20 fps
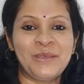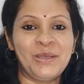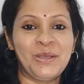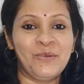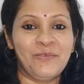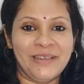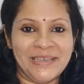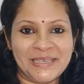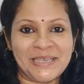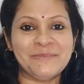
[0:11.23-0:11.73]

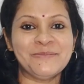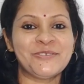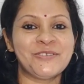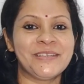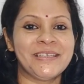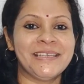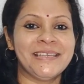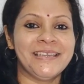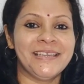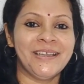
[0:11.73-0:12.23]
welcome to
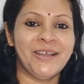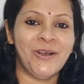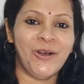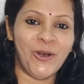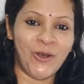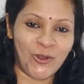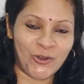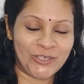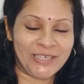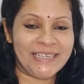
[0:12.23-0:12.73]
the
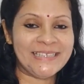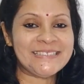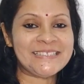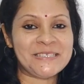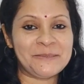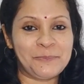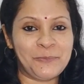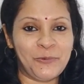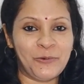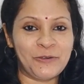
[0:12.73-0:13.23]
online
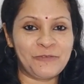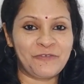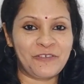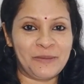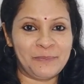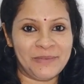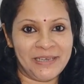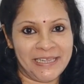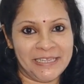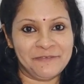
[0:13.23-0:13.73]
support
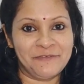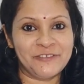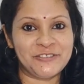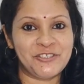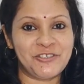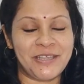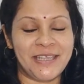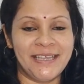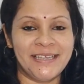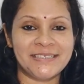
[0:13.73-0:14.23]
from Life
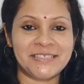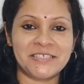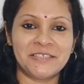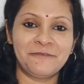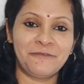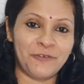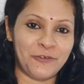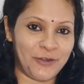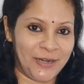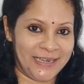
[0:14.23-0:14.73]
Education
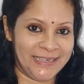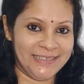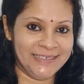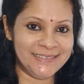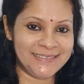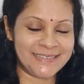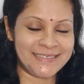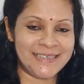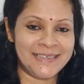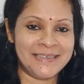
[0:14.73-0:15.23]
for
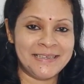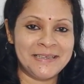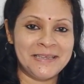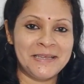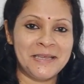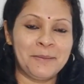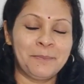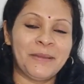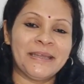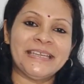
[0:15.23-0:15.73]
IELTS.
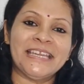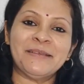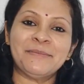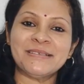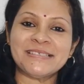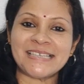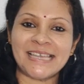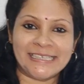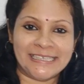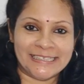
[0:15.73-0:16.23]
My name
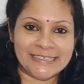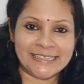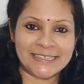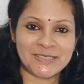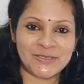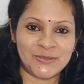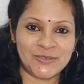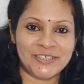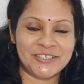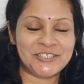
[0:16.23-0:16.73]
is Anita
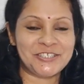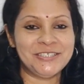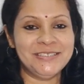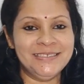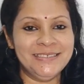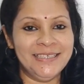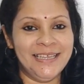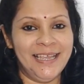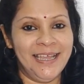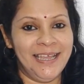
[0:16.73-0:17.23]
Sudarshan
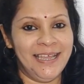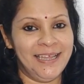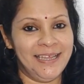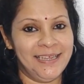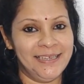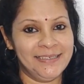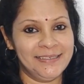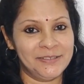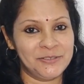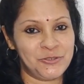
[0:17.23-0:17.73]

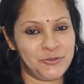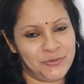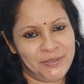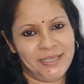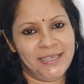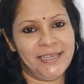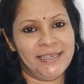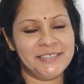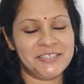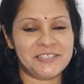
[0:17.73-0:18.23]
and
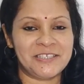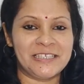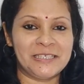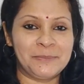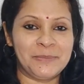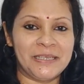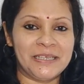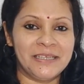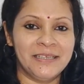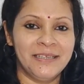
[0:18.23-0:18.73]
today I shall
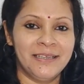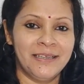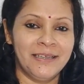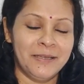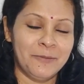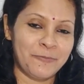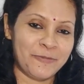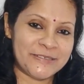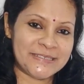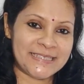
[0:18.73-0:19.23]
be
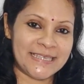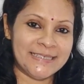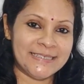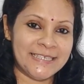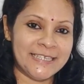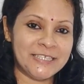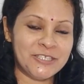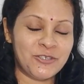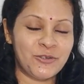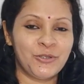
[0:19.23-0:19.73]

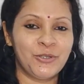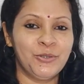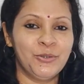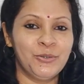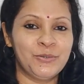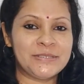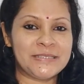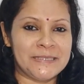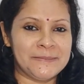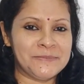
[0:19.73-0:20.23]
presenting to
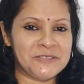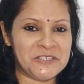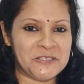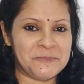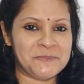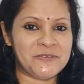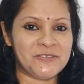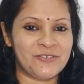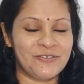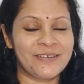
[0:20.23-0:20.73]
you some
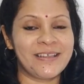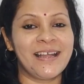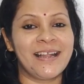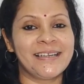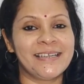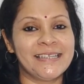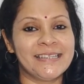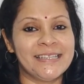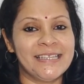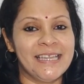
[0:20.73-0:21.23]
tips
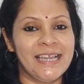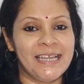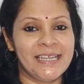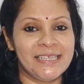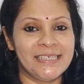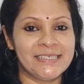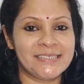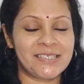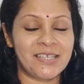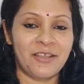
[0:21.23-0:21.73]
regarding the
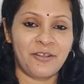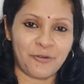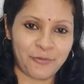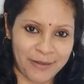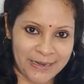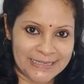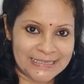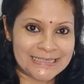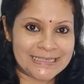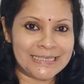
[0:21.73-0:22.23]
IELTS
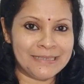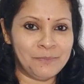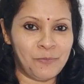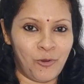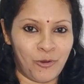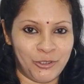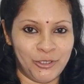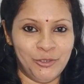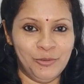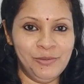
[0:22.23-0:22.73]
writing
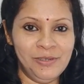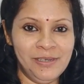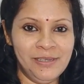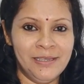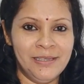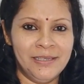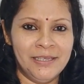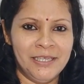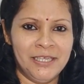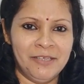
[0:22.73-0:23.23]
module
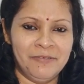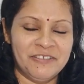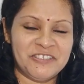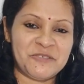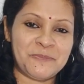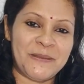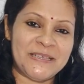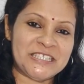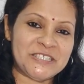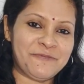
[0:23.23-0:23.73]
with
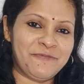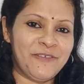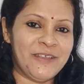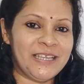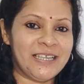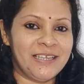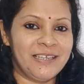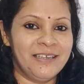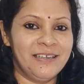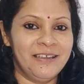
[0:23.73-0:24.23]

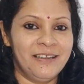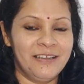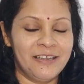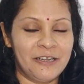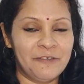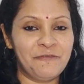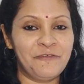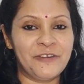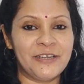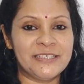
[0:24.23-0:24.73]
specific
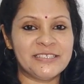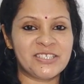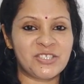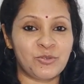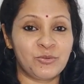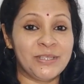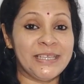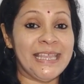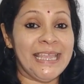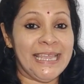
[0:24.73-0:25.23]
reference to
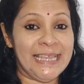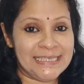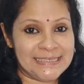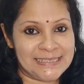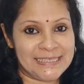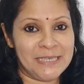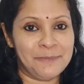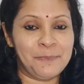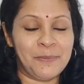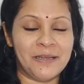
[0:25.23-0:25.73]
the
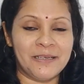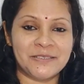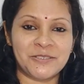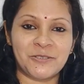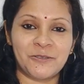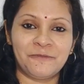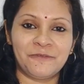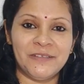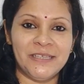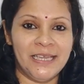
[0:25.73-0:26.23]
essay part
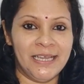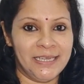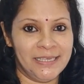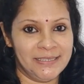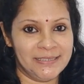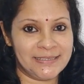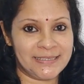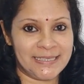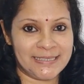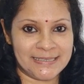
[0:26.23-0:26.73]
of the
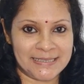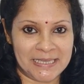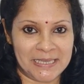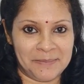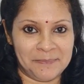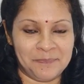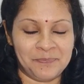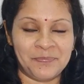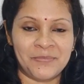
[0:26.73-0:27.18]
IELTS exam.